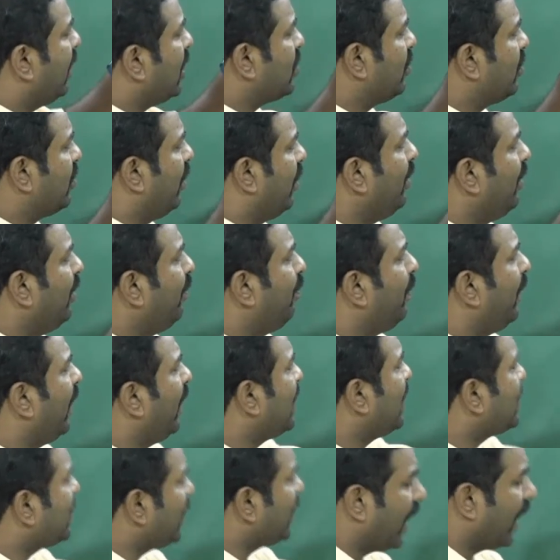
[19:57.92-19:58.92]
minus 1
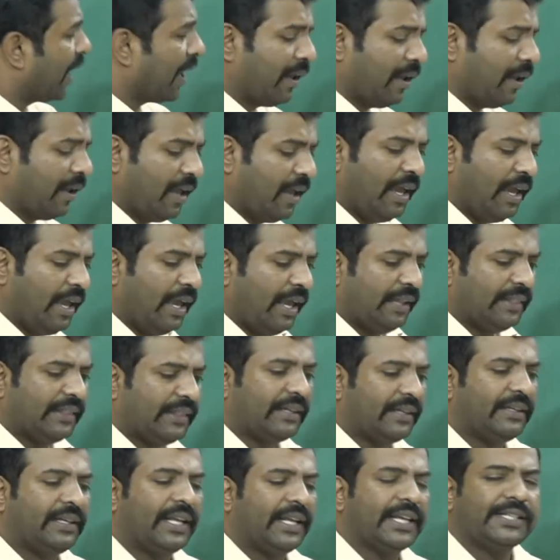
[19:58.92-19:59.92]
plus n,
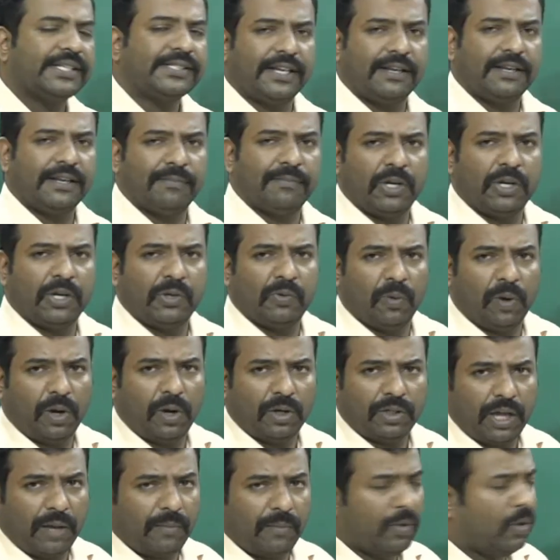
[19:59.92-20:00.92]
the next element
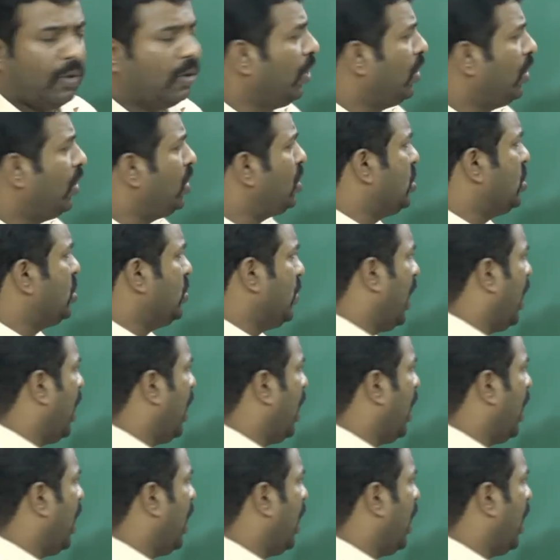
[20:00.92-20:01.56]
what I'm going